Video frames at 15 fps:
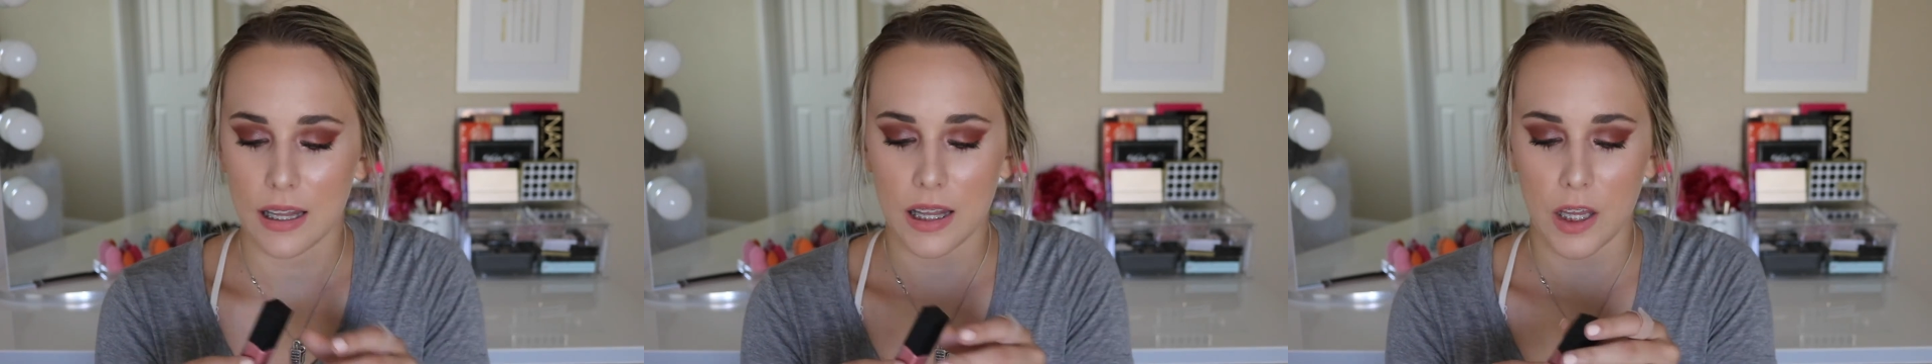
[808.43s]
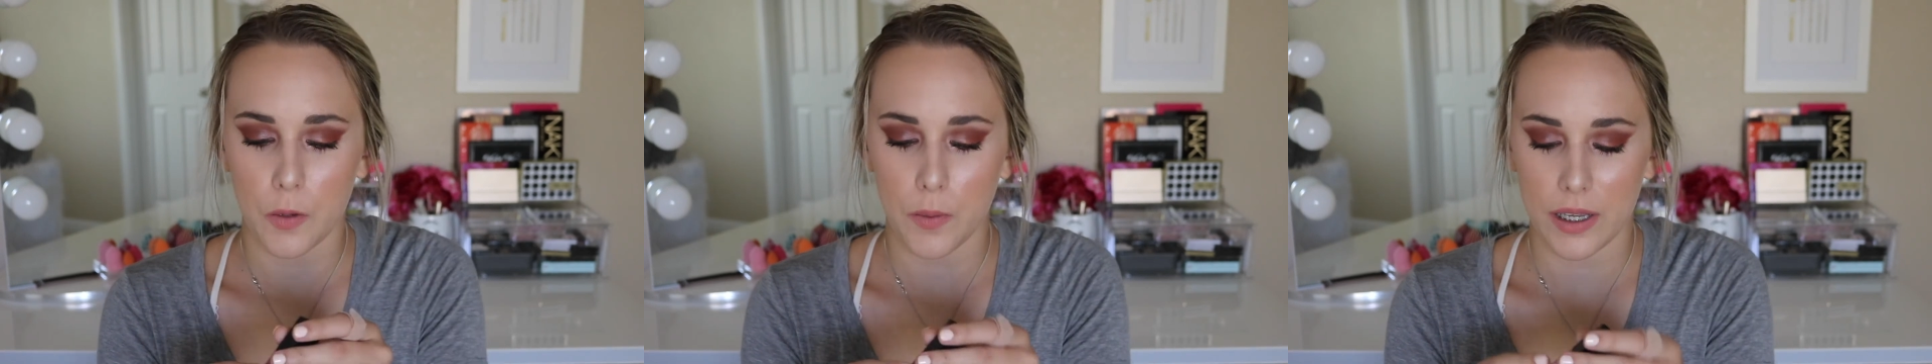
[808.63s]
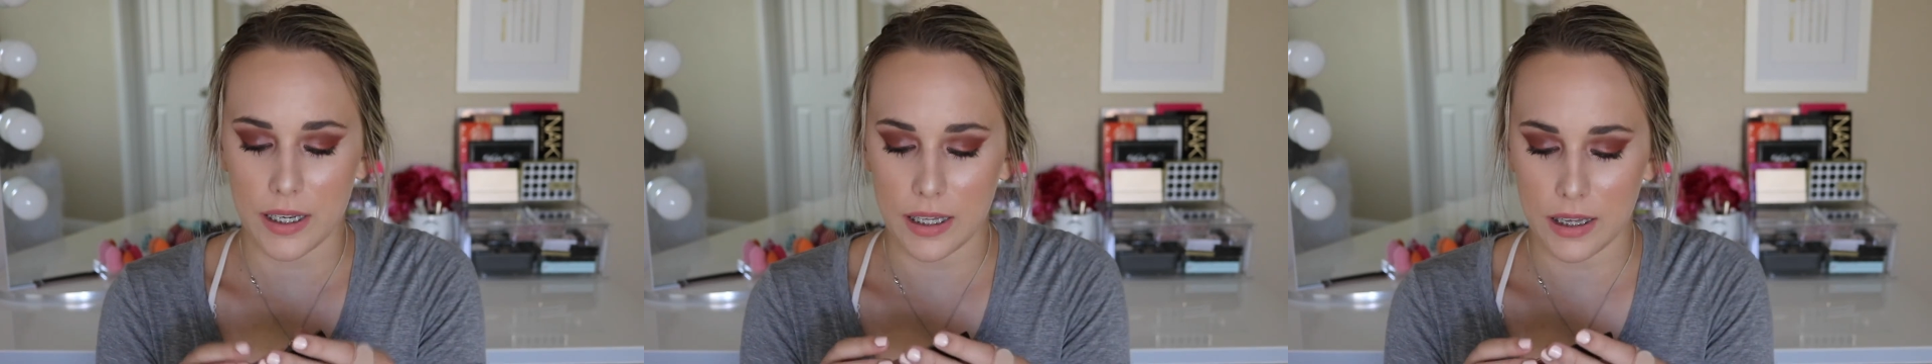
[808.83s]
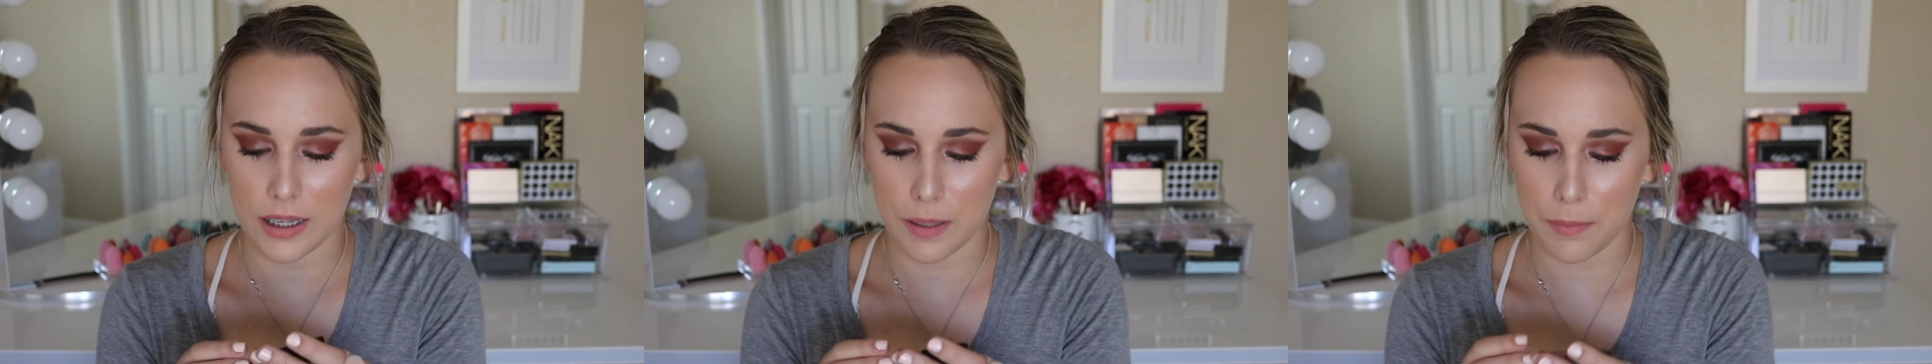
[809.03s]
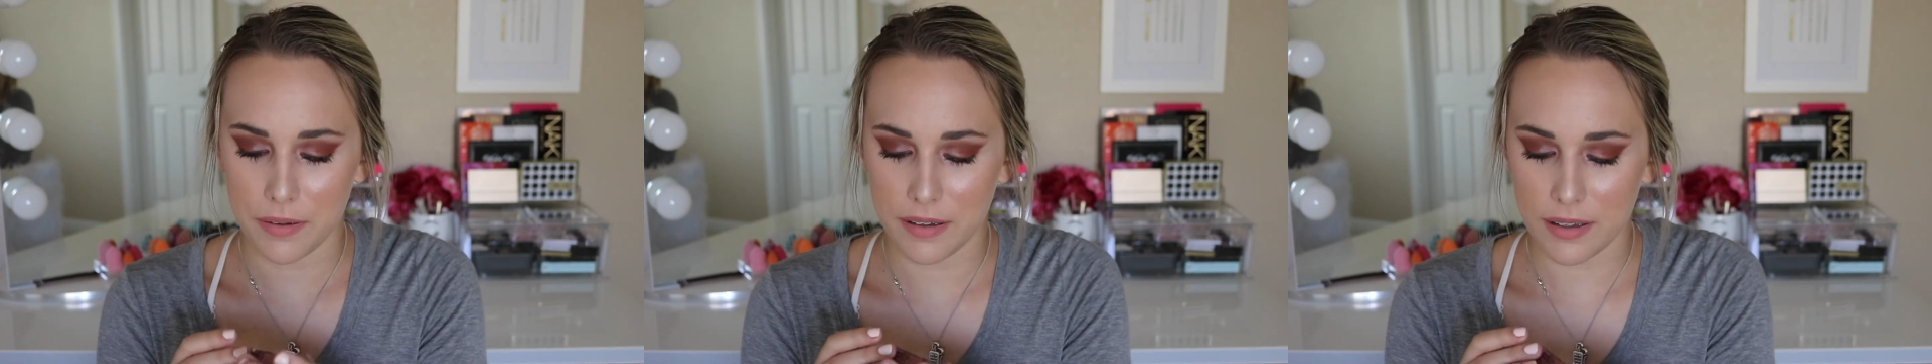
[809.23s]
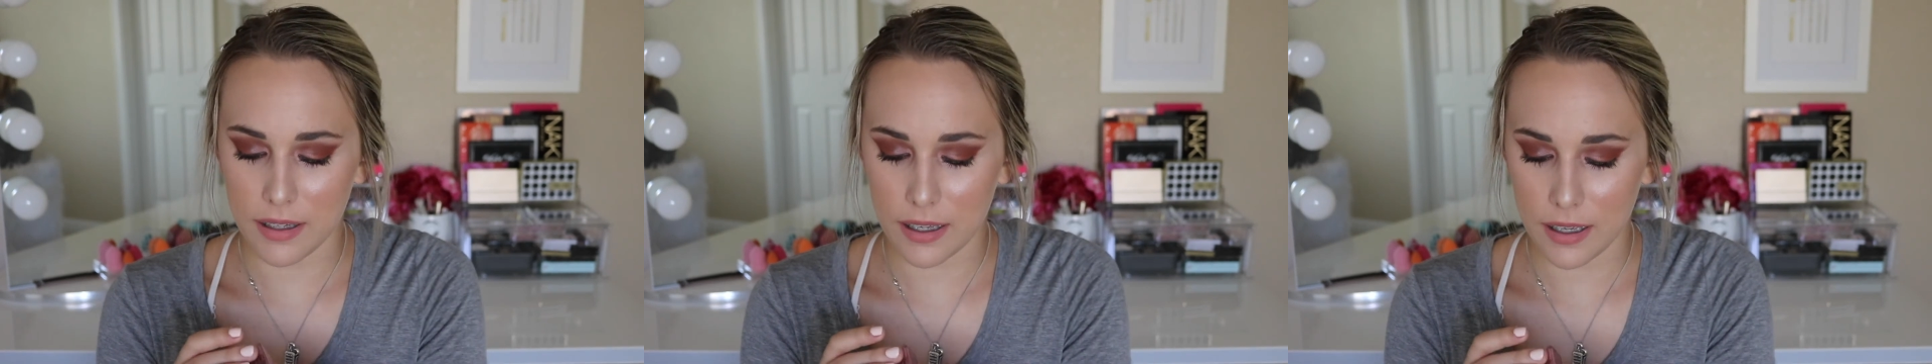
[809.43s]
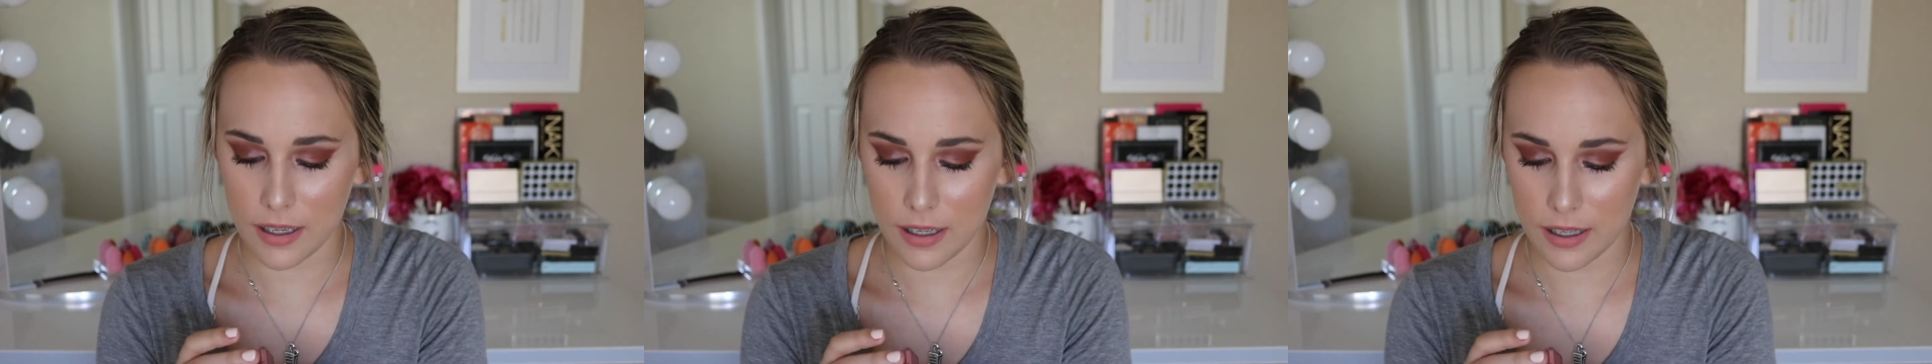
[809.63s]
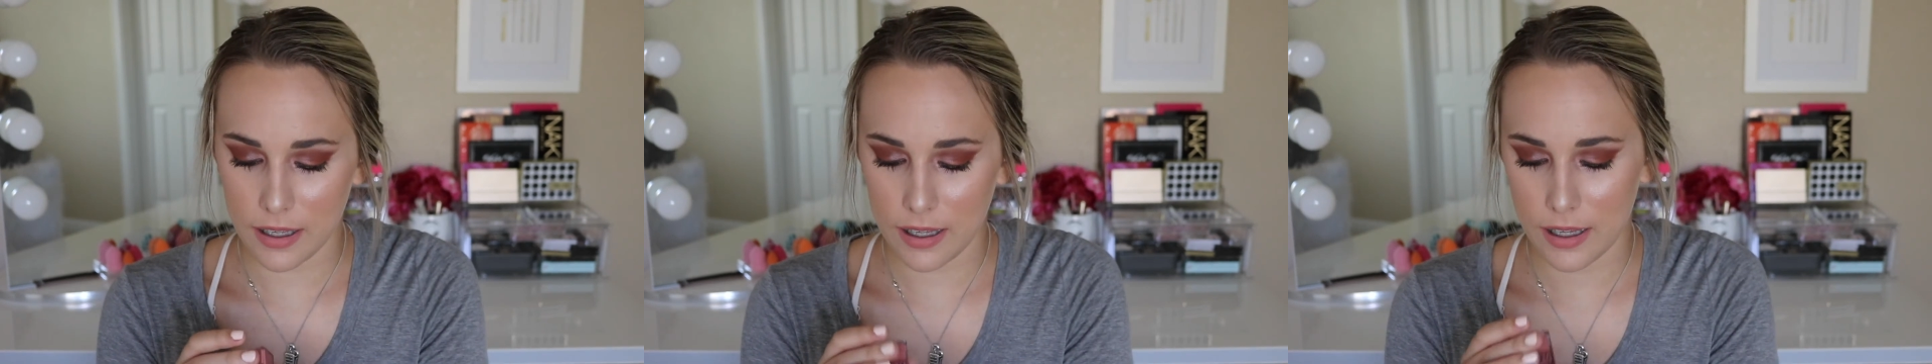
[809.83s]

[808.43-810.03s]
Liquid Lipstick